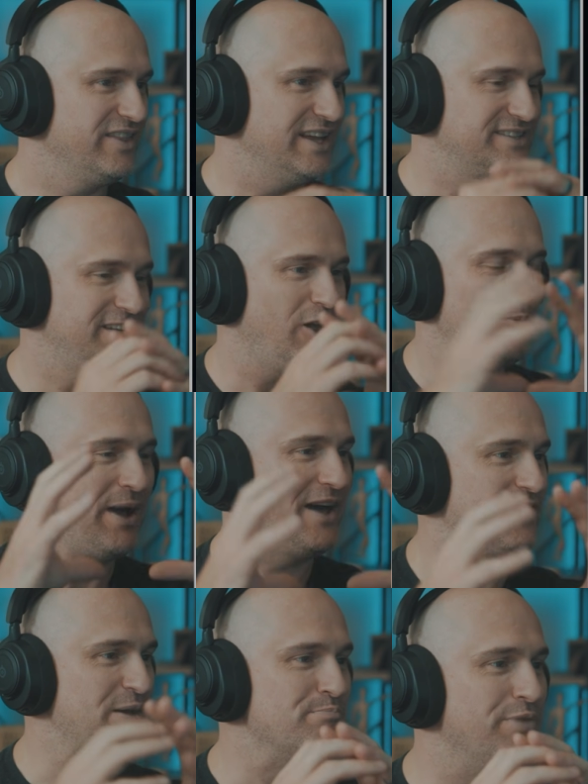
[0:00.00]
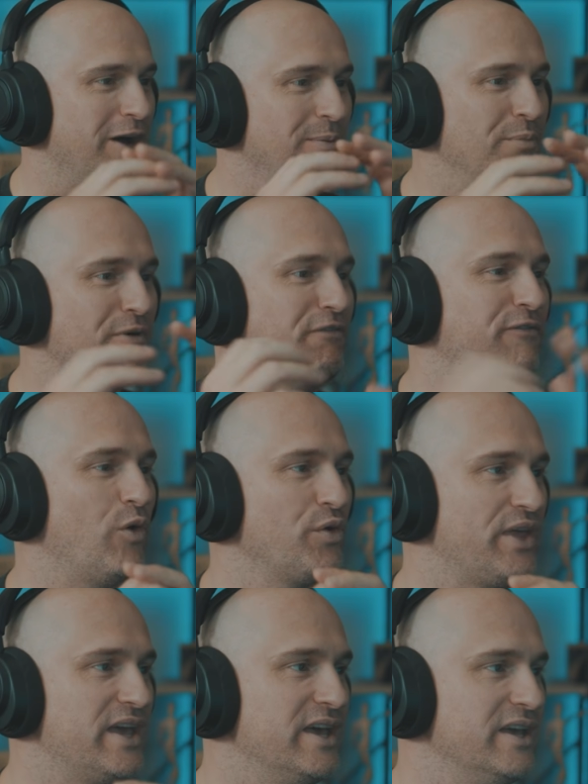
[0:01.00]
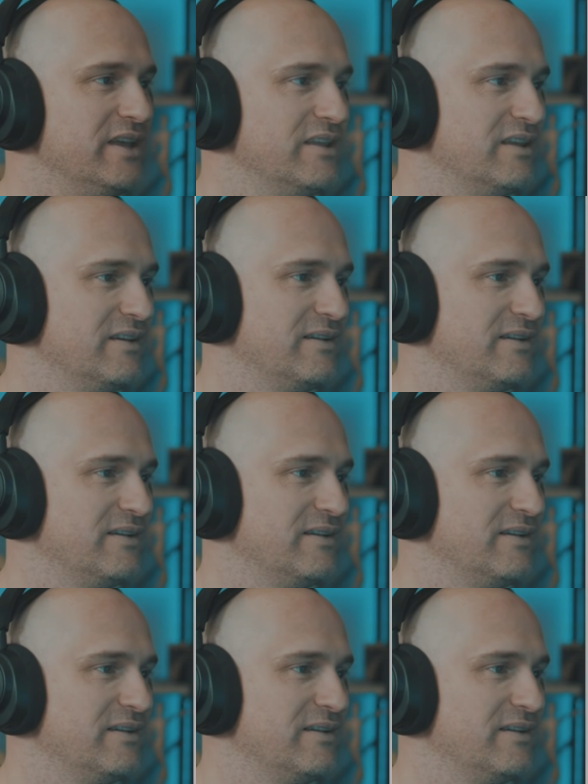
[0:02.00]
That telepathic bubble before they hit.